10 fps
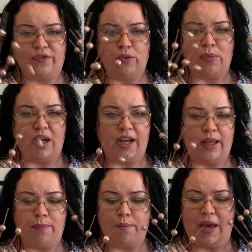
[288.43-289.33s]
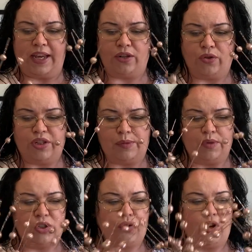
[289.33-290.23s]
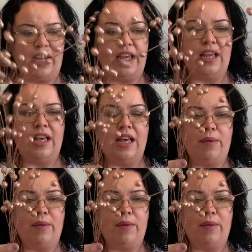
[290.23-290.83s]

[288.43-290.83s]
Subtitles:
for my main Christmas tree.